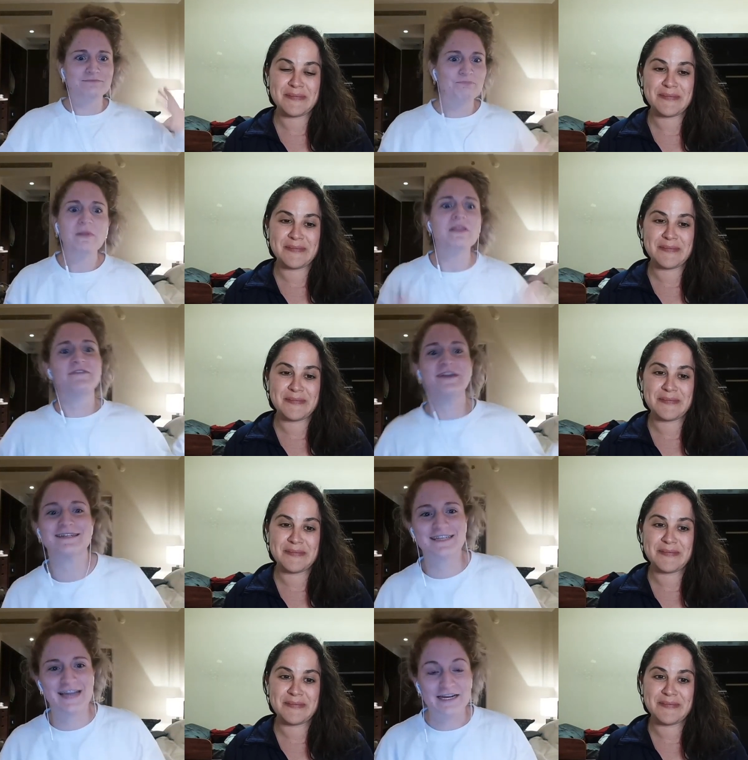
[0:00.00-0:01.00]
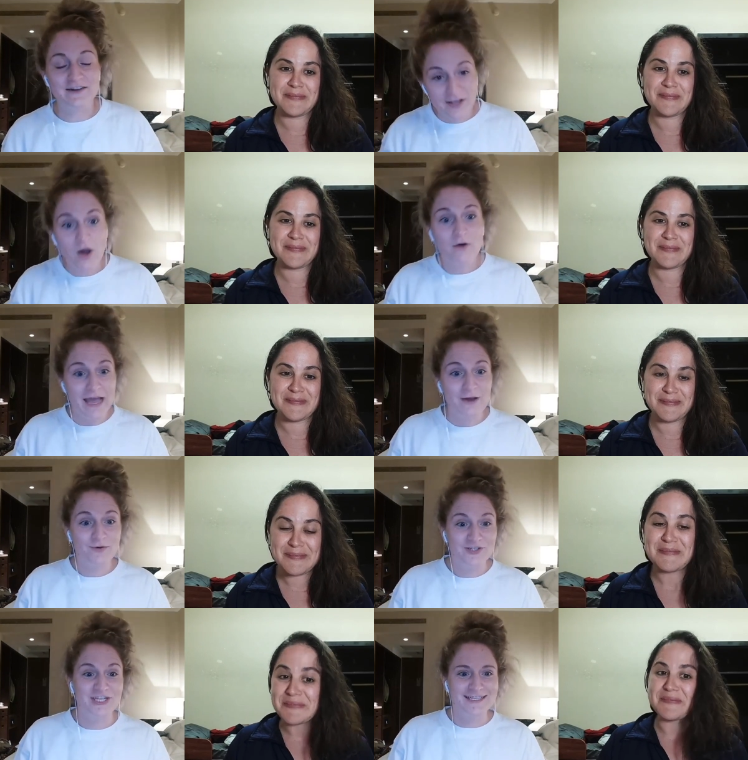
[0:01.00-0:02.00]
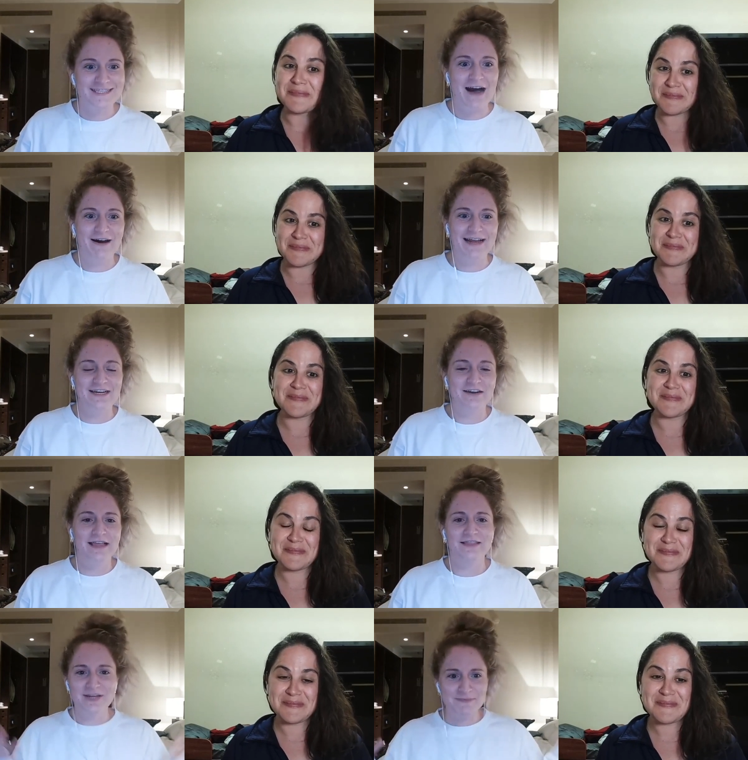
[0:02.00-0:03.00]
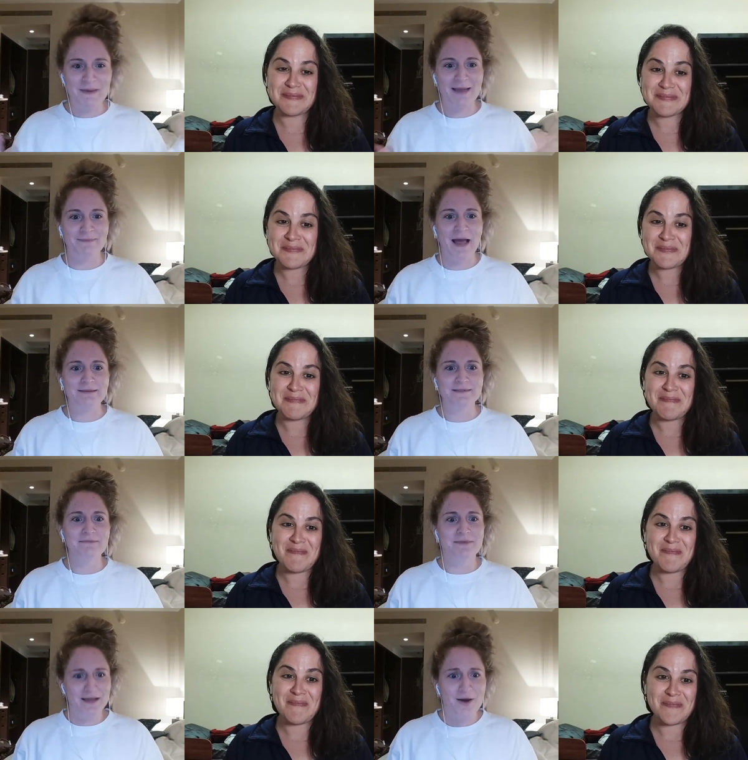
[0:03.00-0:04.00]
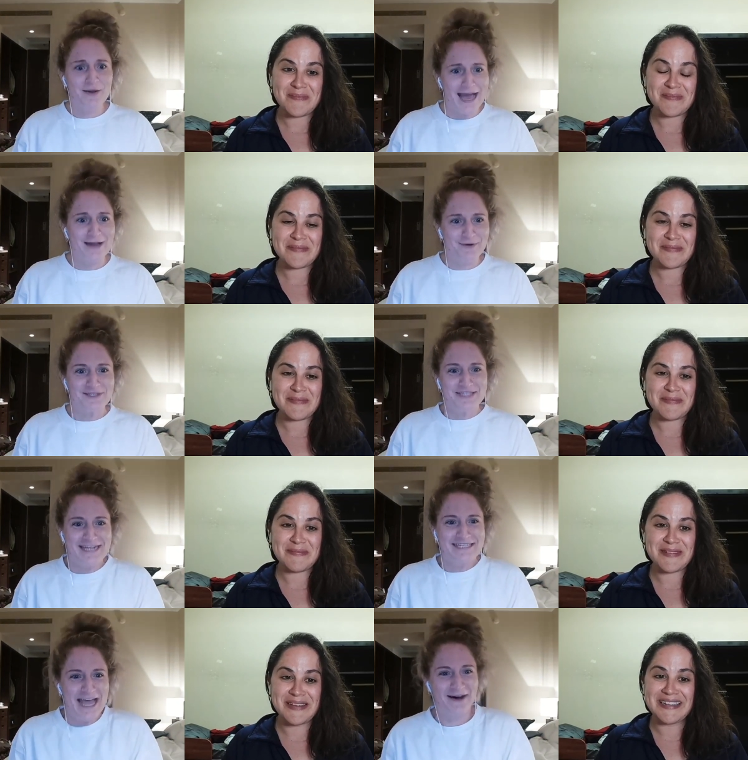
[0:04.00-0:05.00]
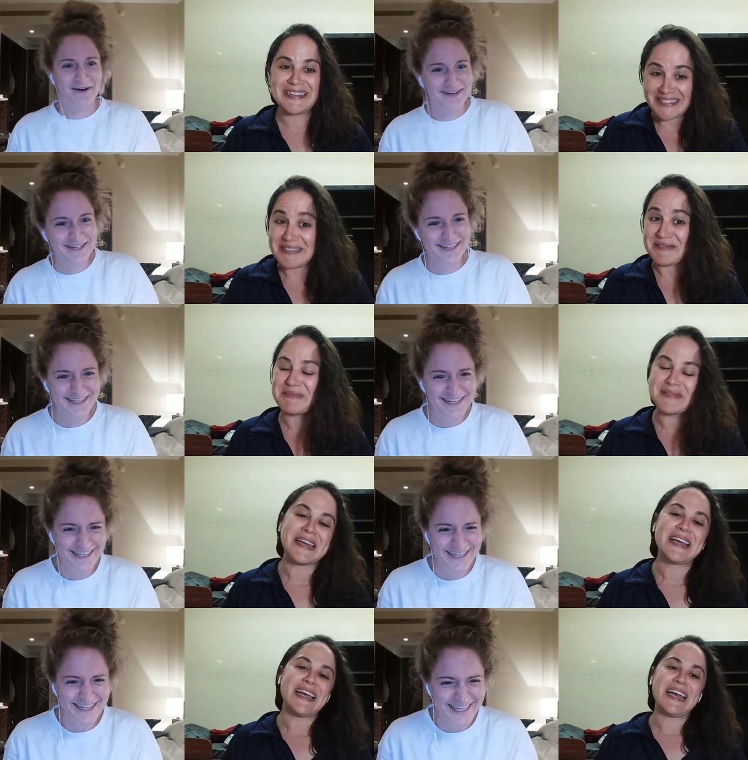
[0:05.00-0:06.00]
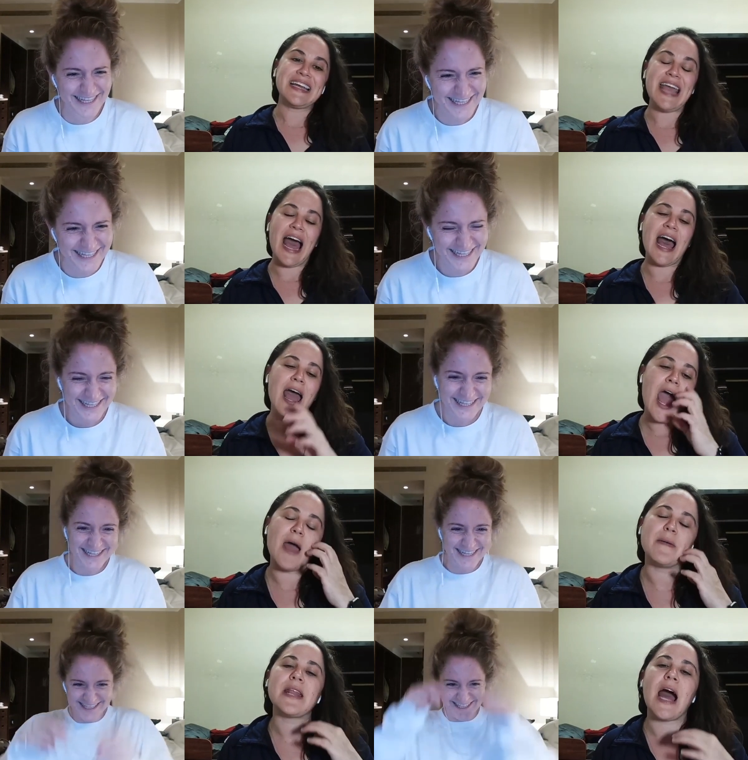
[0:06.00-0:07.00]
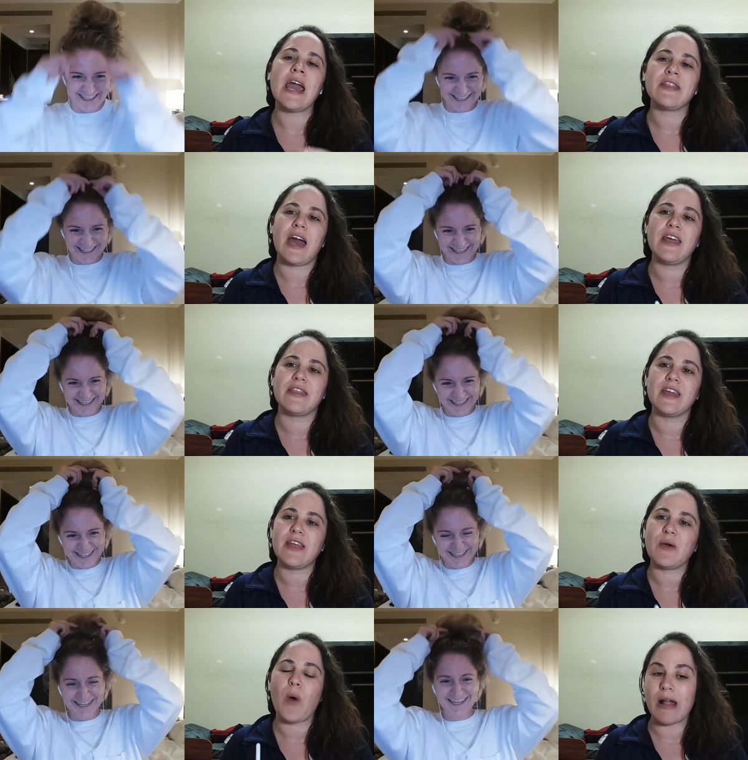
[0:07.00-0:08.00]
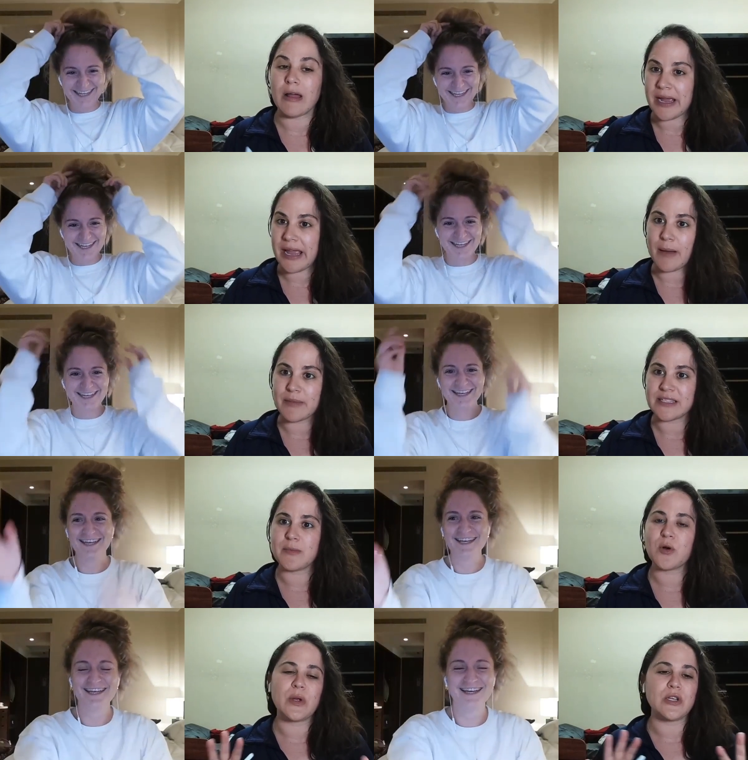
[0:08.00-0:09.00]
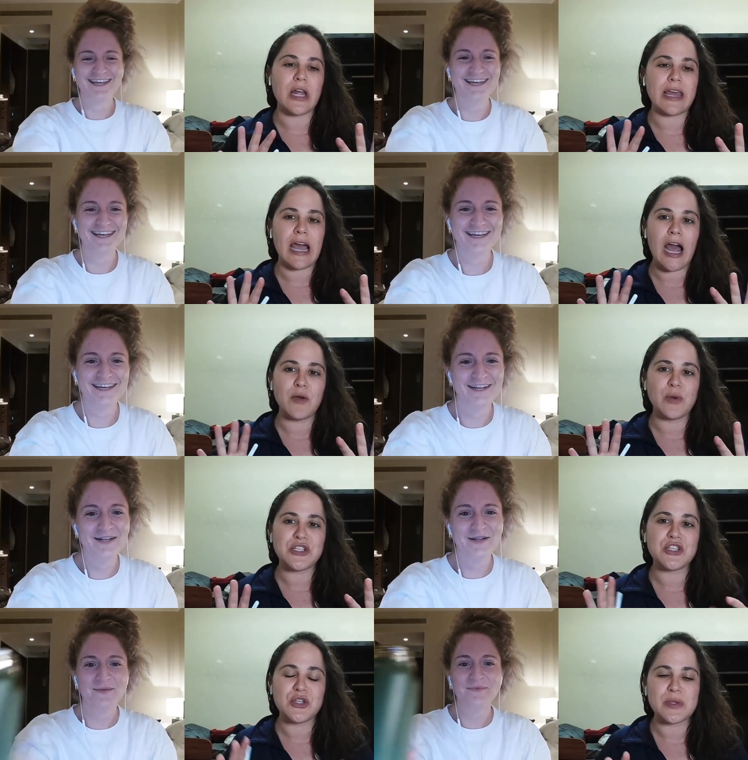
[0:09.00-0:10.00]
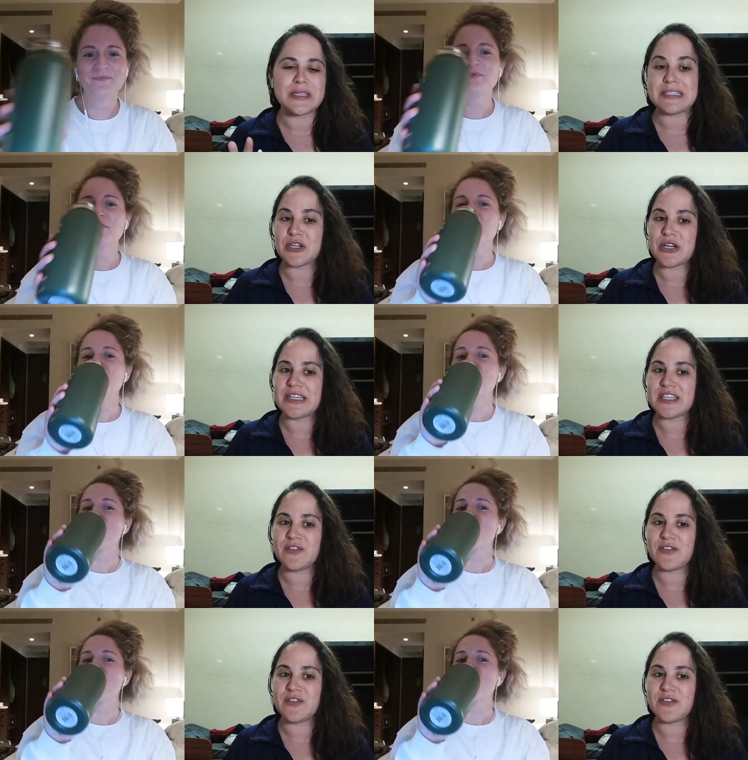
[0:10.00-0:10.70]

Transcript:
Speaker 1: Bolivia today, and you're like, oh yeah, cool, checks out, and you're like, there's bagpipes. I'm like, oh yeah, cool, checks out.
Speaker 2: Yeah, I mean, I th- I think like while I'm at camp this summer, we like I, we should do a series of like